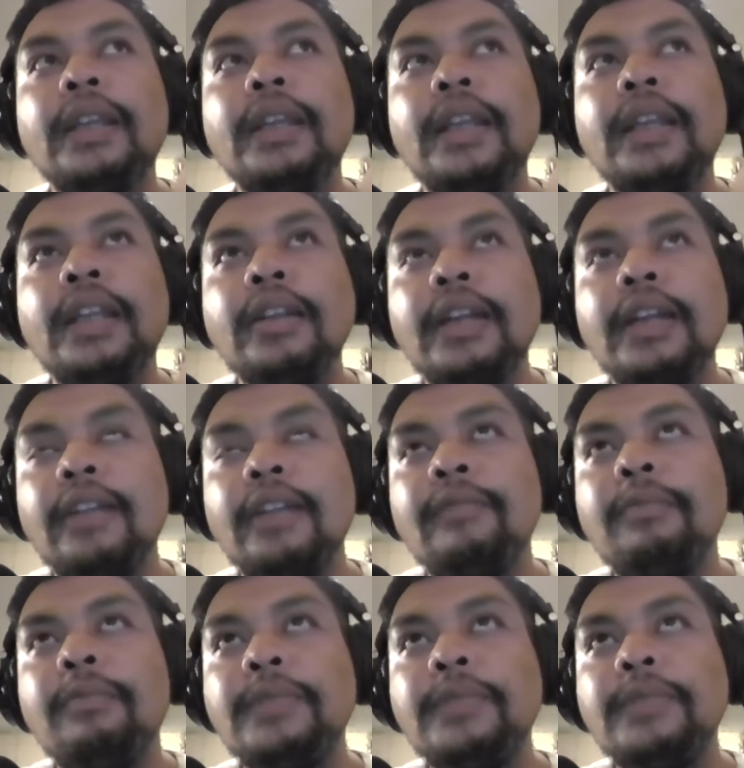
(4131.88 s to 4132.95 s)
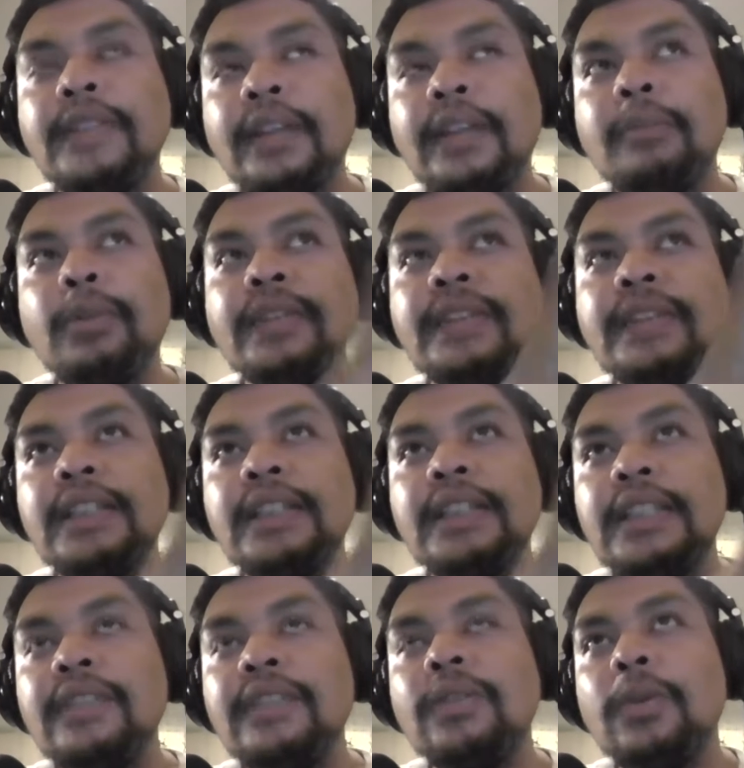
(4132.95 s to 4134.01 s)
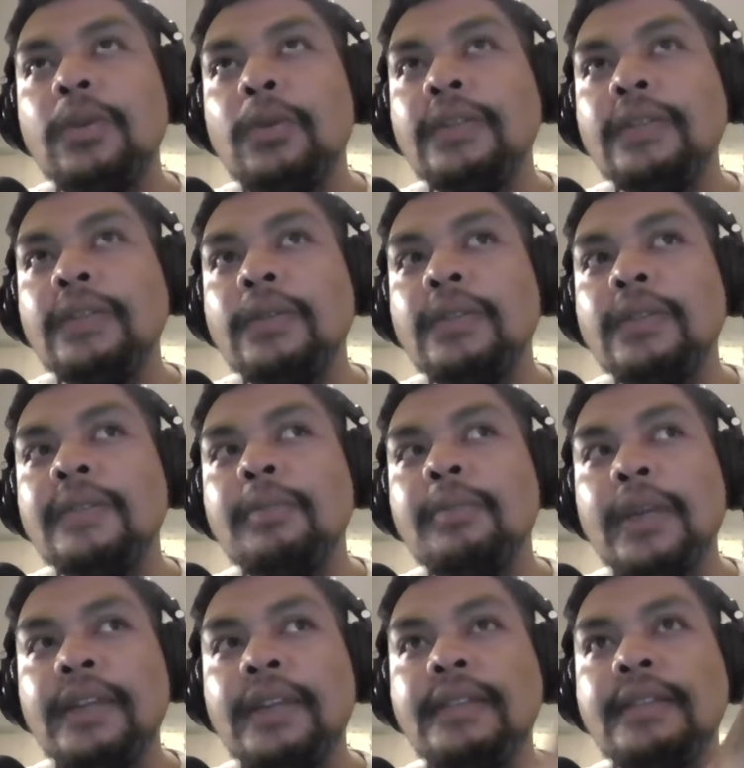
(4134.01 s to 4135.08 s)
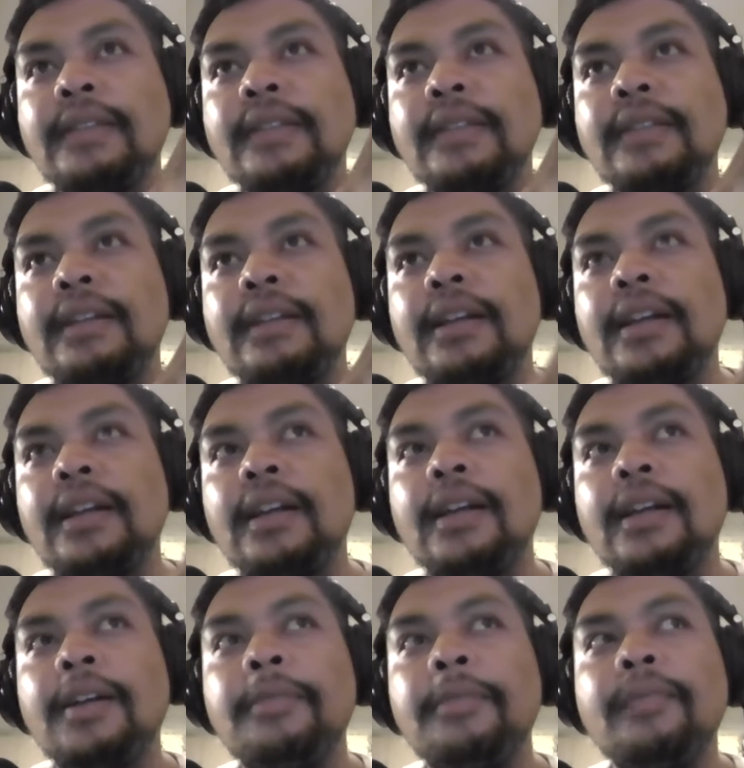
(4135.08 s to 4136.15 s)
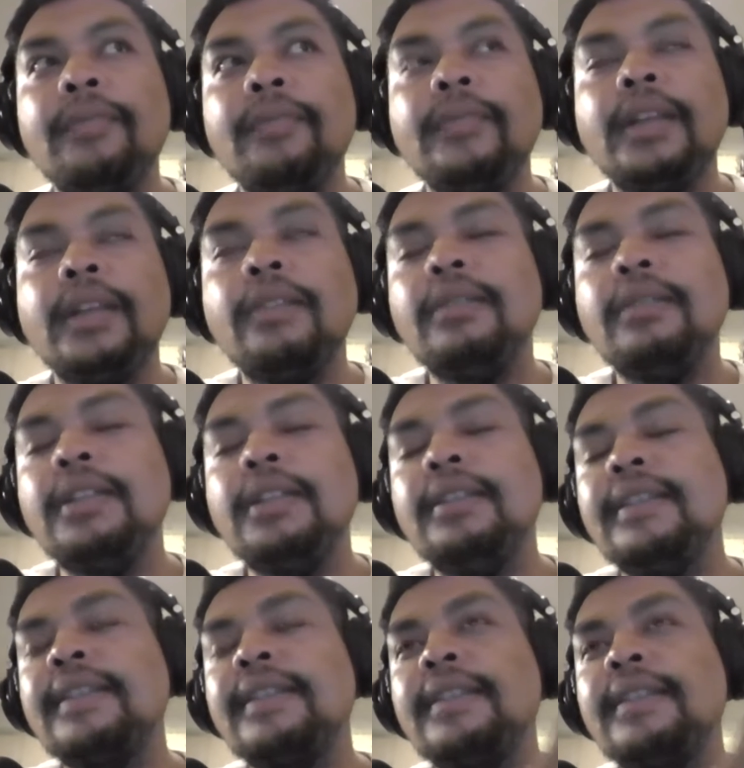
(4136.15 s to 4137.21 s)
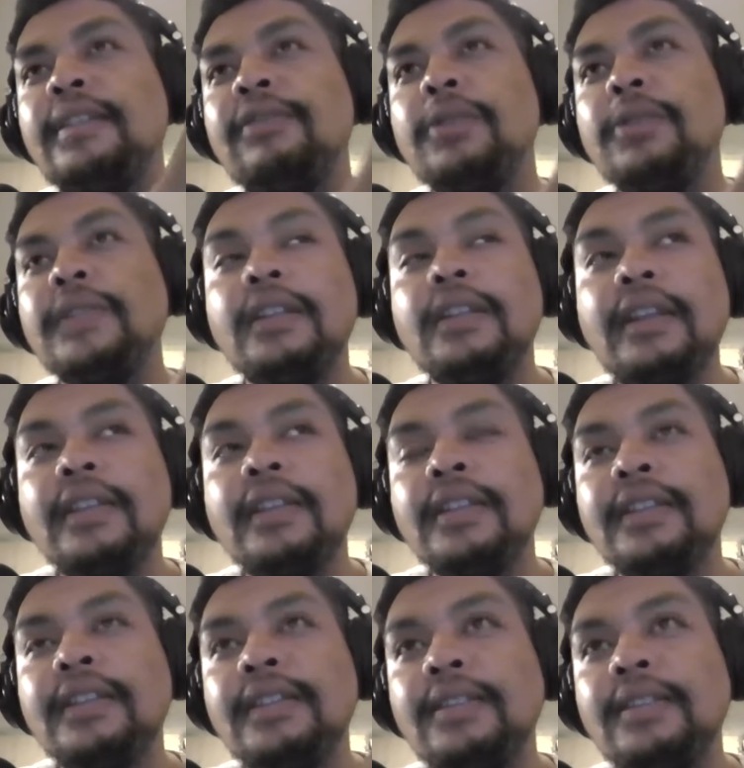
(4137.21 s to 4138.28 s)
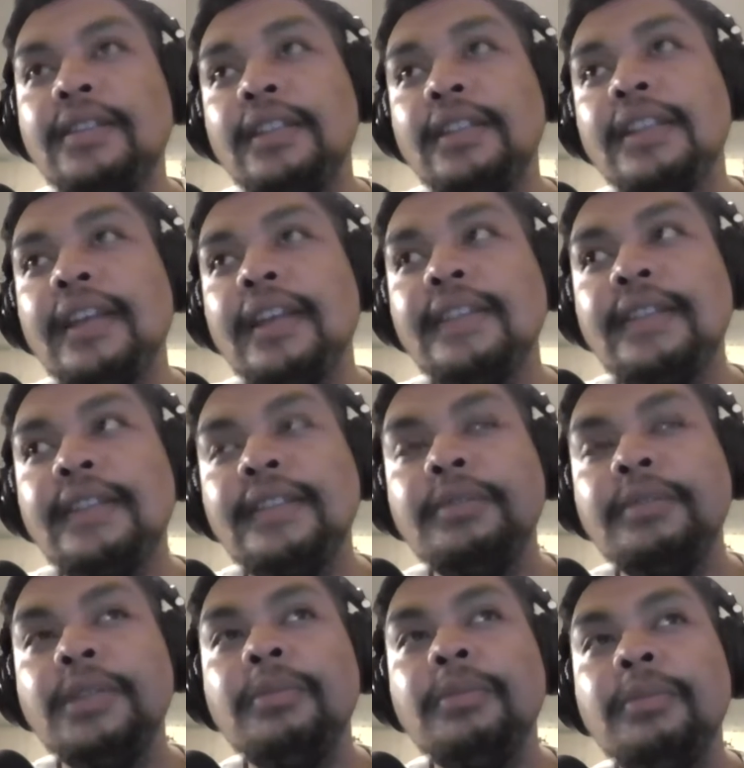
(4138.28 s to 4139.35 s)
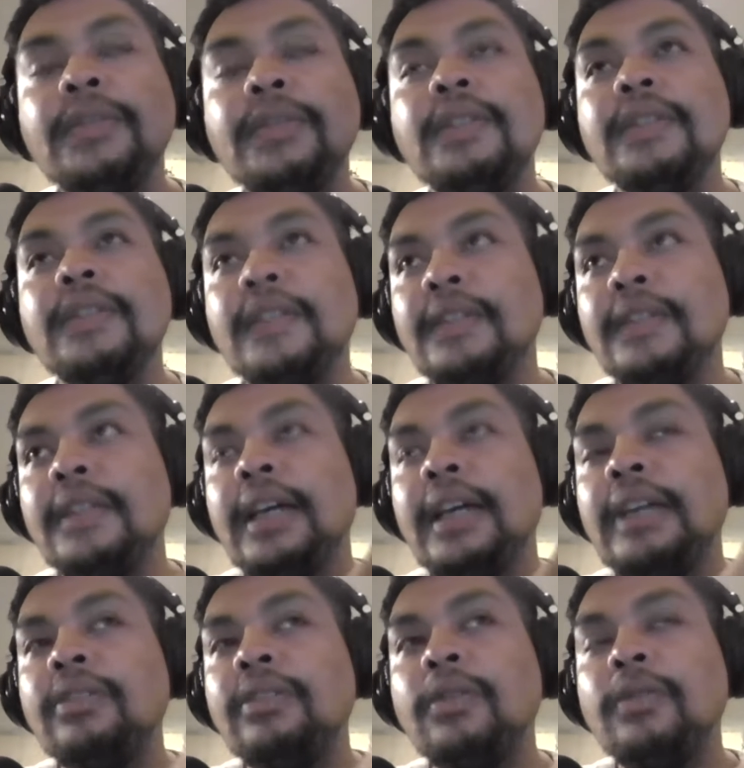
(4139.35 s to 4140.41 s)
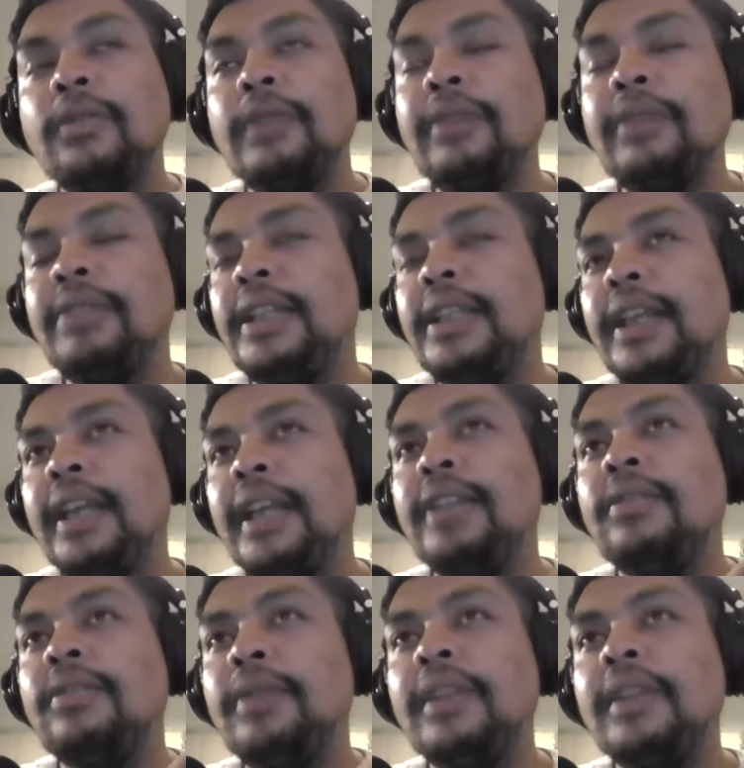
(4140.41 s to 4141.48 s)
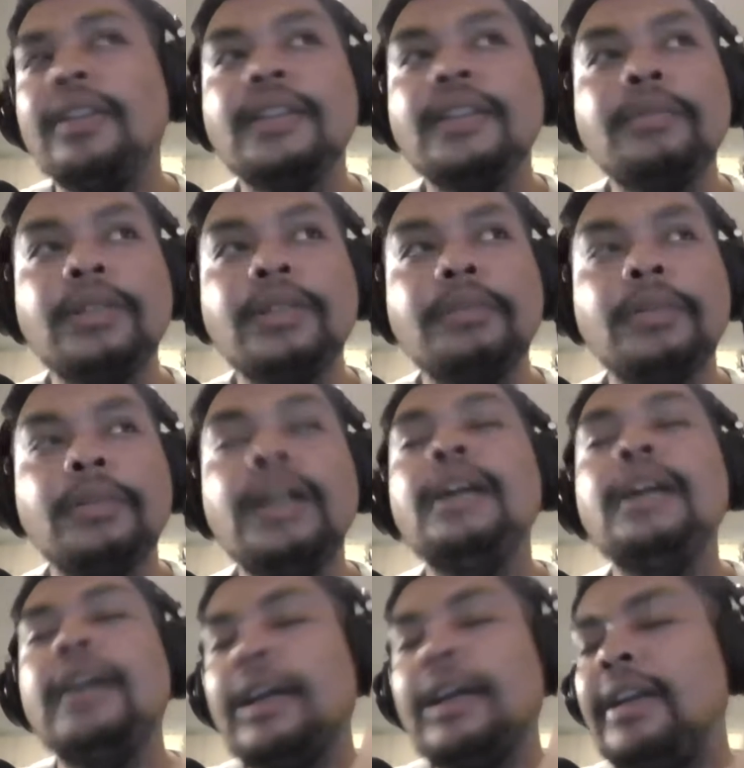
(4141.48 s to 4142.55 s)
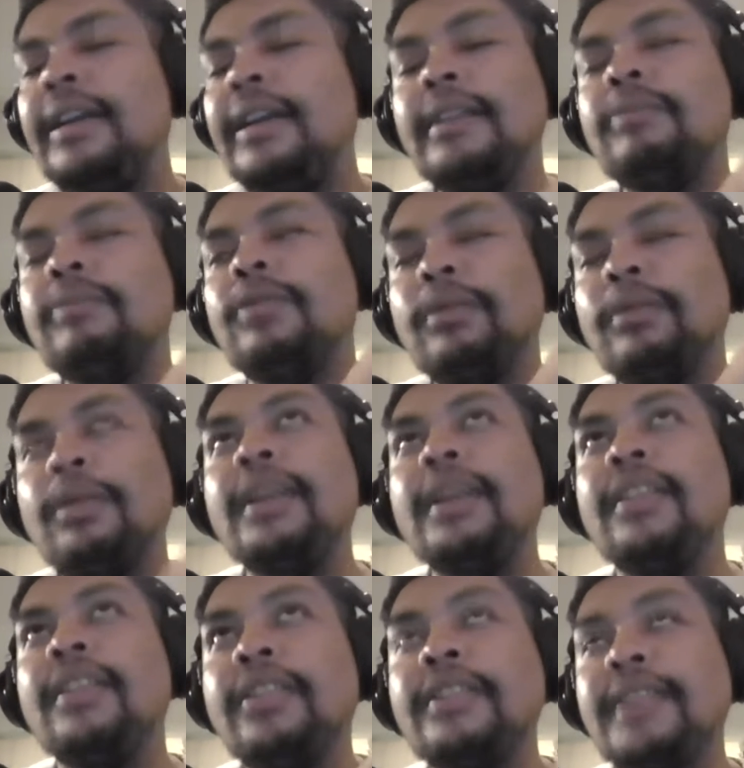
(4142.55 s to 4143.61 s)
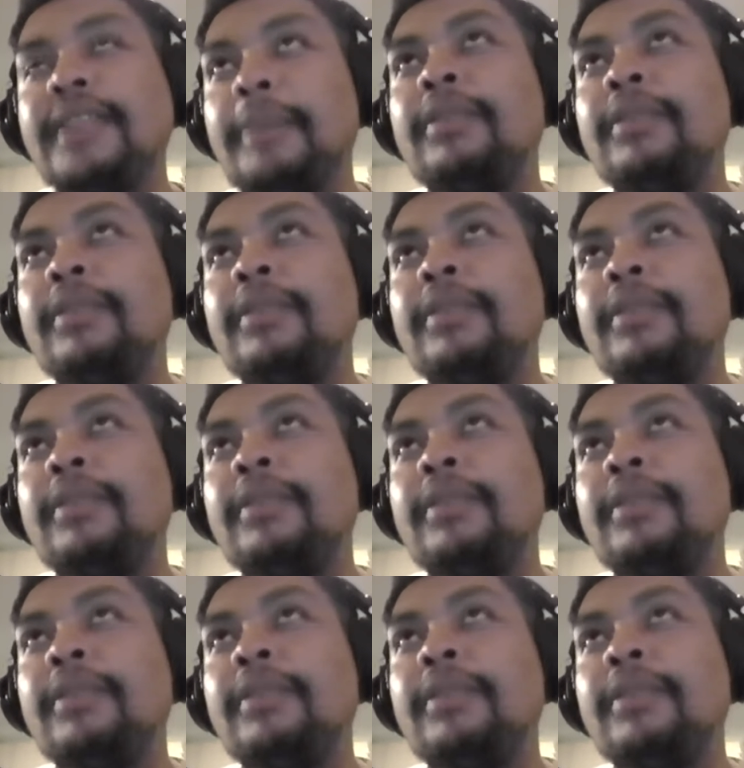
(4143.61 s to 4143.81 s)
in the kind of design process, it leads you always to a space that you didn't necessarily foresee. And I think this is the thing that excites me the most, in the sense that I really hate doing things multiple. I hate doing the same